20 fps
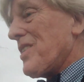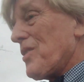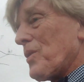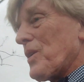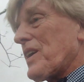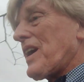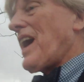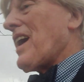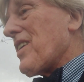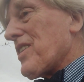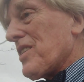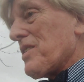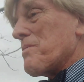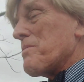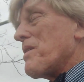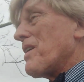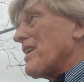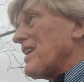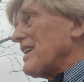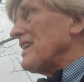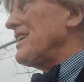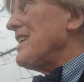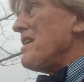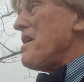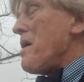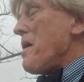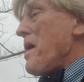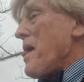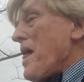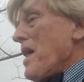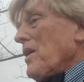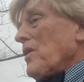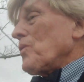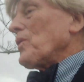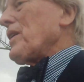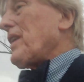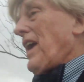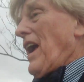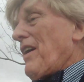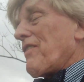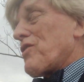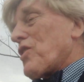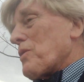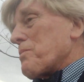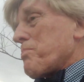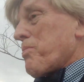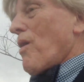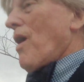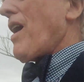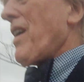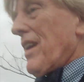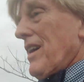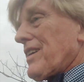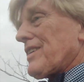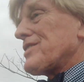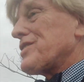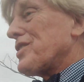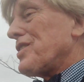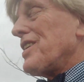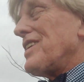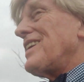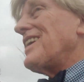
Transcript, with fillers: We counted the money. We gave good products.